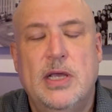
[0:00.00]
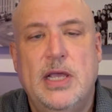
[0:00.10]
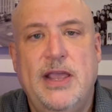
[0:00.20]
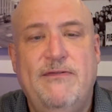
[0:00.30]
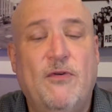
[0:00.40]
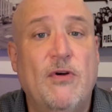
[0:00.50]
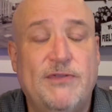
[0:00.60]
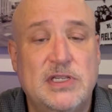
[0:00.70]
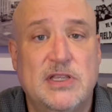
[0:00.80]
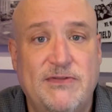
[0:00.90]
he
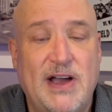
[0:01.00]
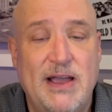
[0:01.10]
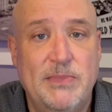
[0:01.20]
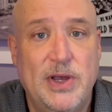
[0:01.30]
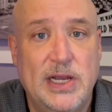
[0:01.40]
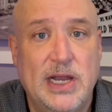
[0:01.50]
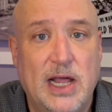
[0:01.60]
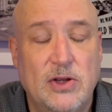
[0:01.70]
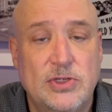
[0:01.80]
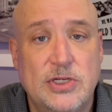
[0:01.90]
forfeits the $5 million.
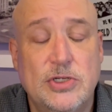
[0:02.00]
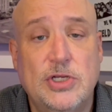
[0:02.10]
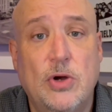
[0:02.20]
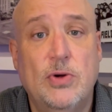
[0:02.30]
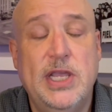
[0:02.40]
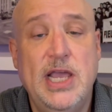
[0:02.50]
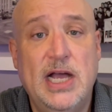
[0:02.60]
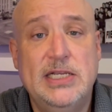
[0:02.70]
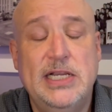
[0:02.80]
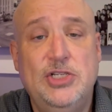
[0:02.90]
So
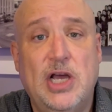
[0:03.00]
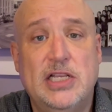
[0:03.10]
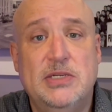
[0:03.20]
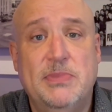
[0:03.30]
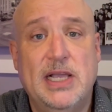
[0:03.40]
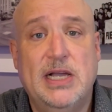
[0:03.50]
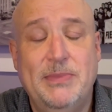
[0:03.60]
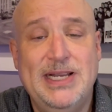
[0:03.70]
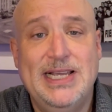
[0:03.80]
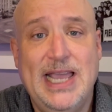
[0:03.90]
Keyontae Johnson, by
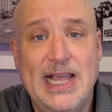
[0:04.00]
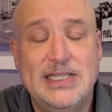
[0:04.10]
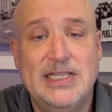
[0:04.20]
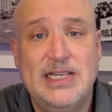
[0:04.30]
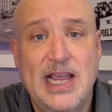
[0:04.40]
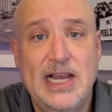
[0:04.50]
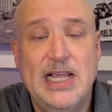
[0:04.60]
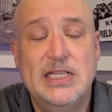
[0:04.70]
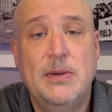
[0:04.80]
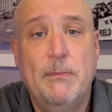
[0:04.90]
coming to Kansas State,
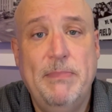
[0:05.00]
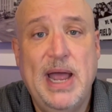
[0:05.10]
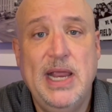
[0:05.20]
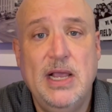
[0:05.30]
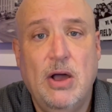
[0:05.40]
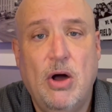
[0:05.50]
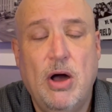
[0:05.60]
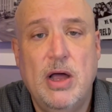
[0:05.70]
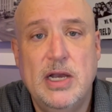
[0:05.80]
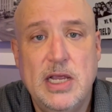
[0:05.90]
is betting
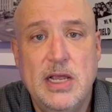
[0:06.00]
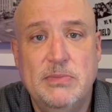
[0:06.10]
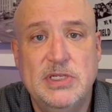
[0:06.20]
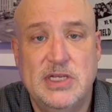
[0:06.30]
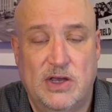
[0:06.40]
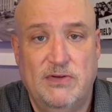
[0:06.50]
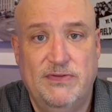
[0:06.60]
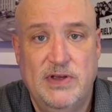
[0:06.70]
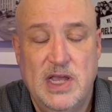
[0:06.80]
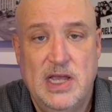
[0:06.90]
on himself.